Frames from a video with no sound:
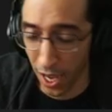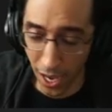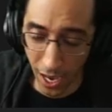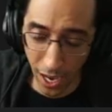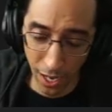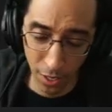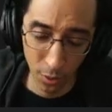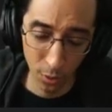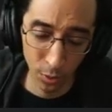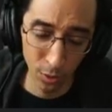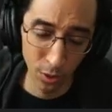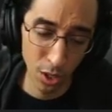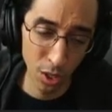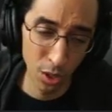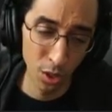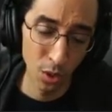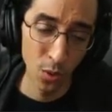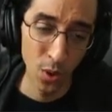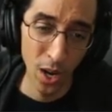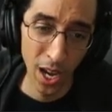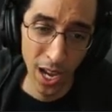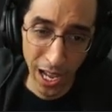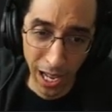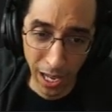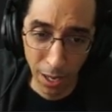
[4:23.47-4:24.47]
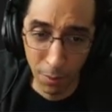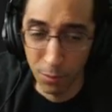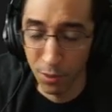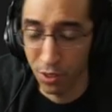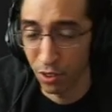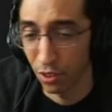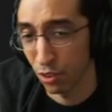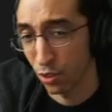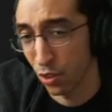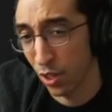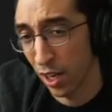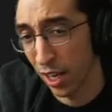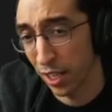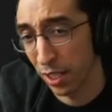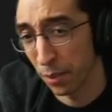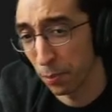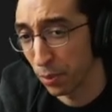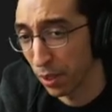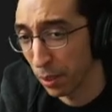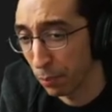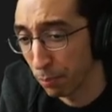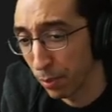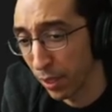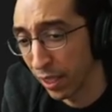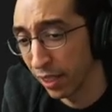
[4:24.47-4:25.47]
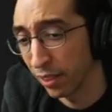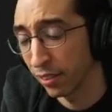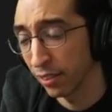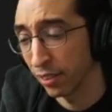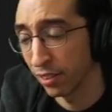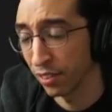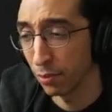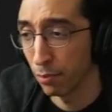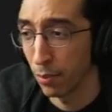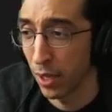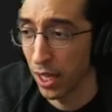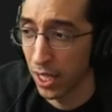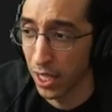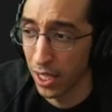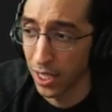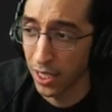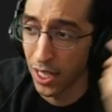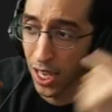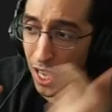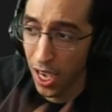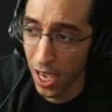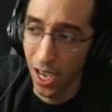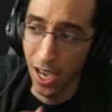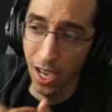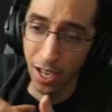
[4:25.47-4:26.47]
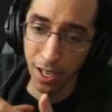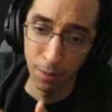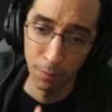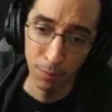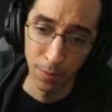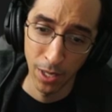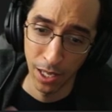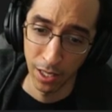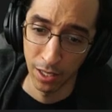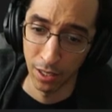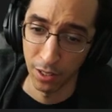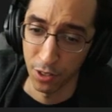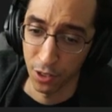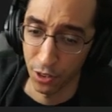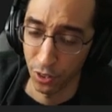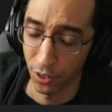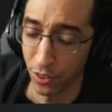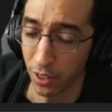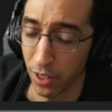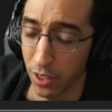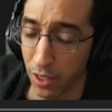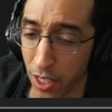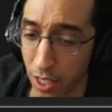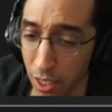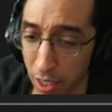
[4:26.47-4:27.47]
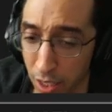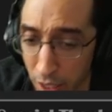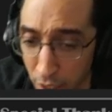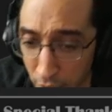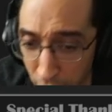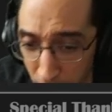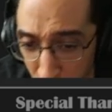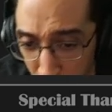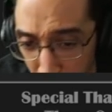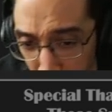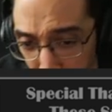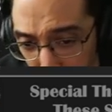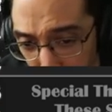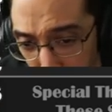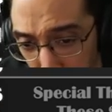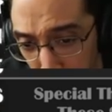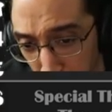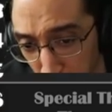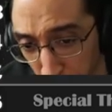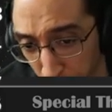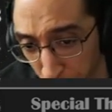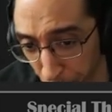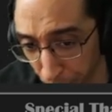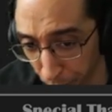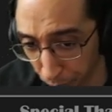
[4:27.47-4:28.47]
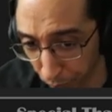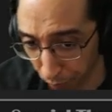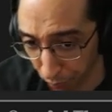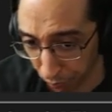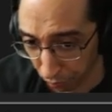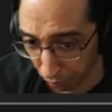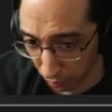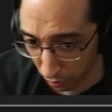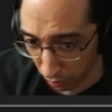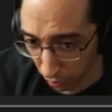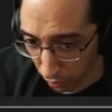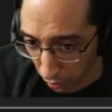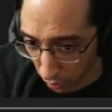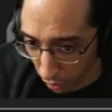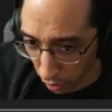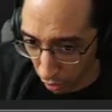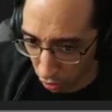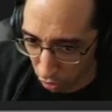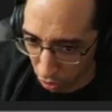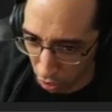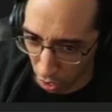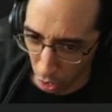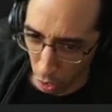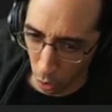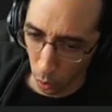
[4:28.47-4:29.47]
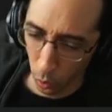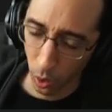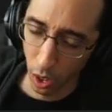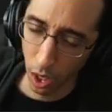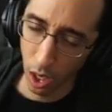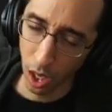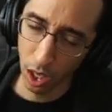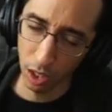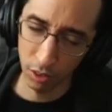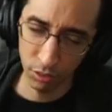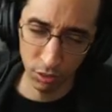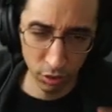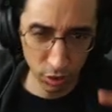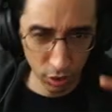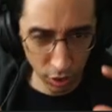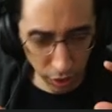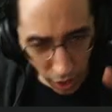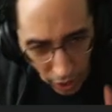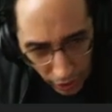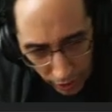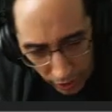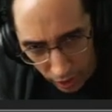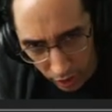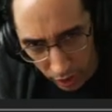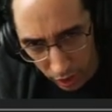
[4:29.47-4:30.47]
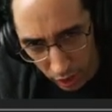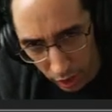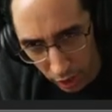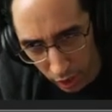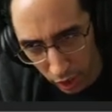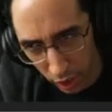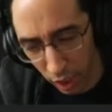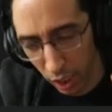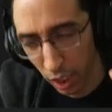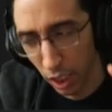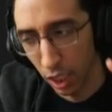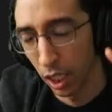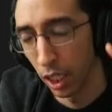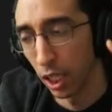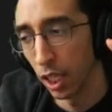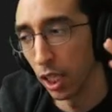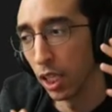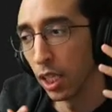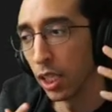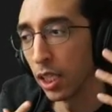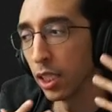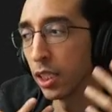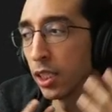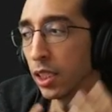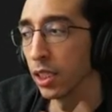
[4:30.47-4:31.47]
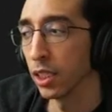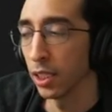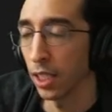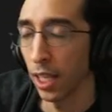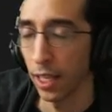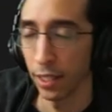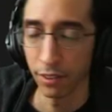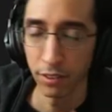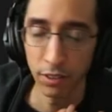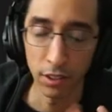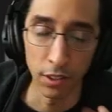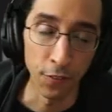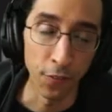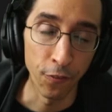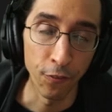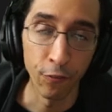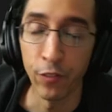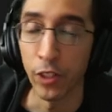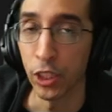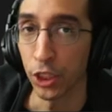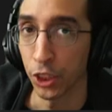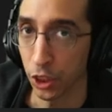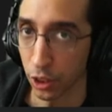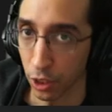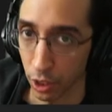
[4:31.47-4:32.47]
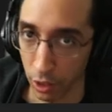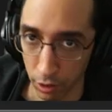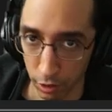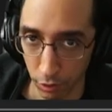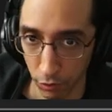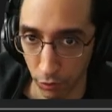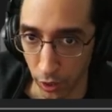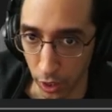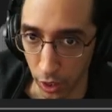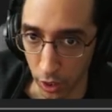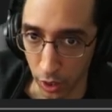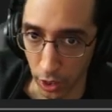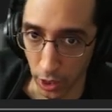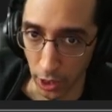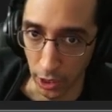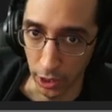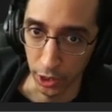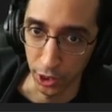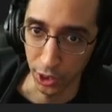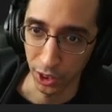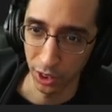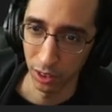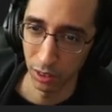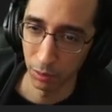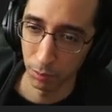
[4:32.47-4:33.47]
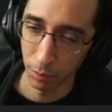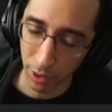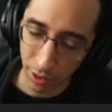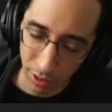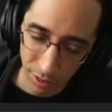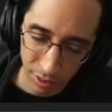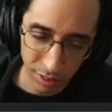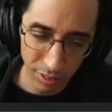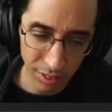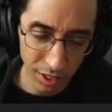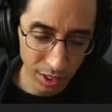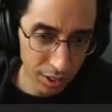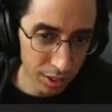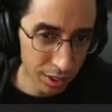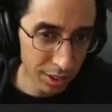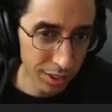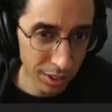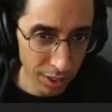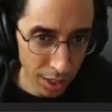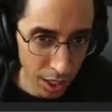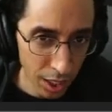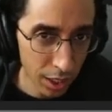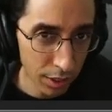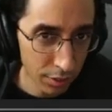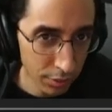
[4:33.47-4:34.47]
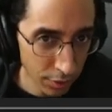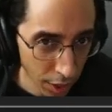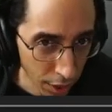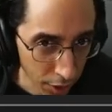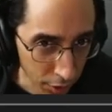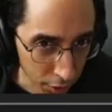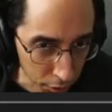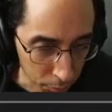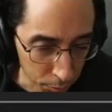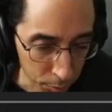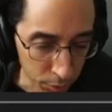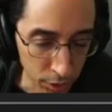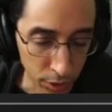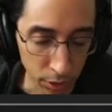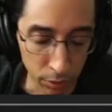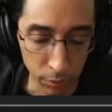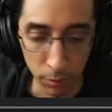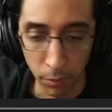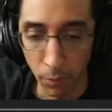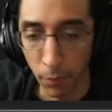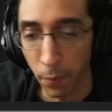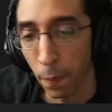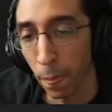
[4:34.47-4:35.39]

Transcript: I don't know. I'm just trying to play basics, man. I am not interested in any of this. So, a slightly less efficient variation, but still not terrible,